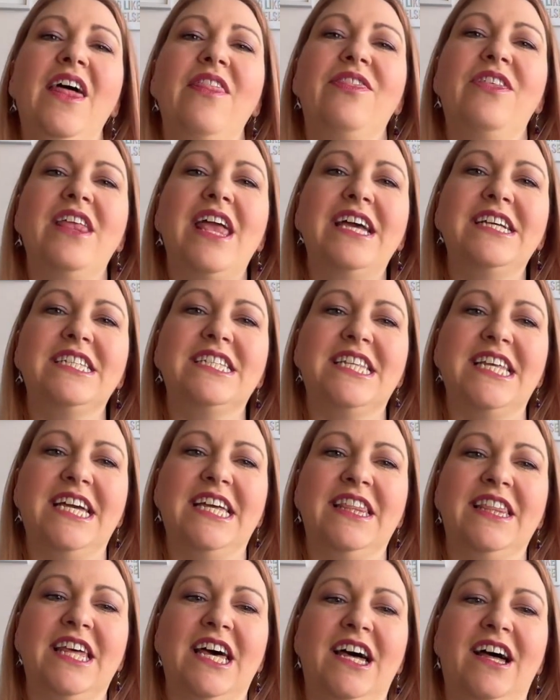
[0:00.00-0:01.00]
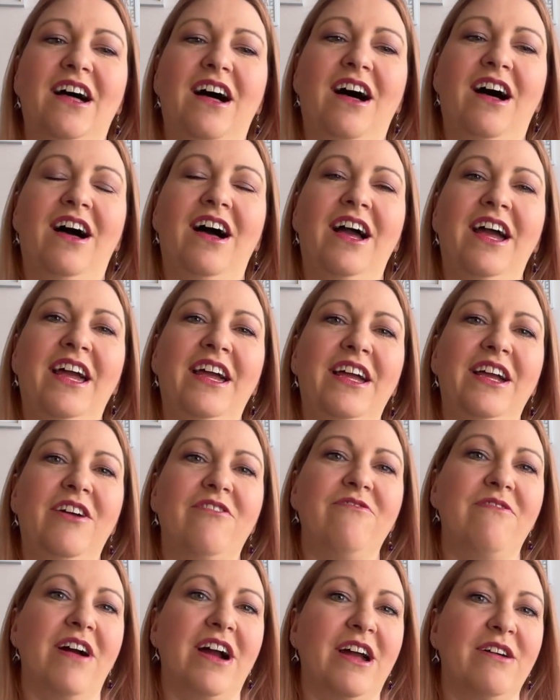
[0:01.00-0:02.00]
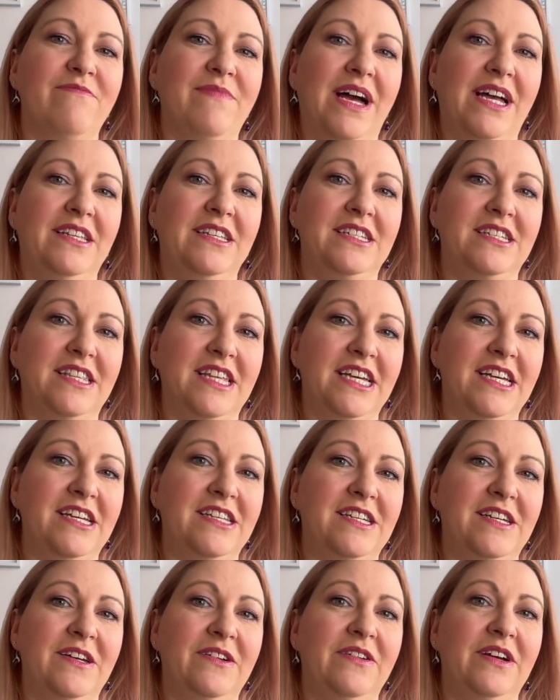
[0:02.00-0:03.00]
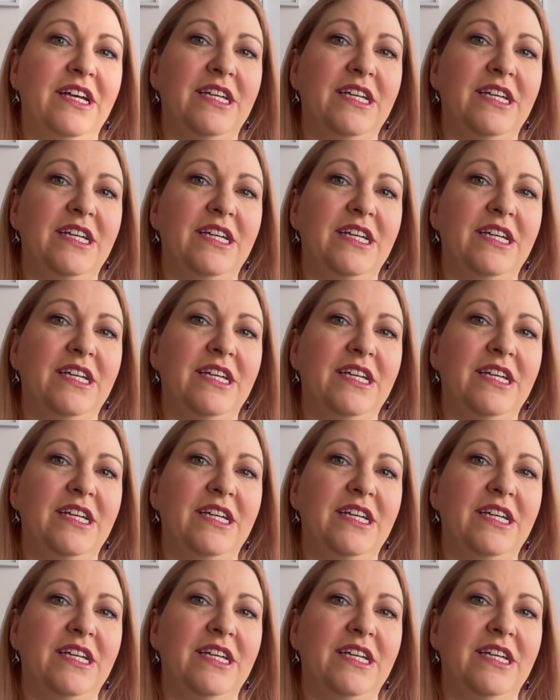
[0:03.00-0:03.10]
The next thing that I recommend that you do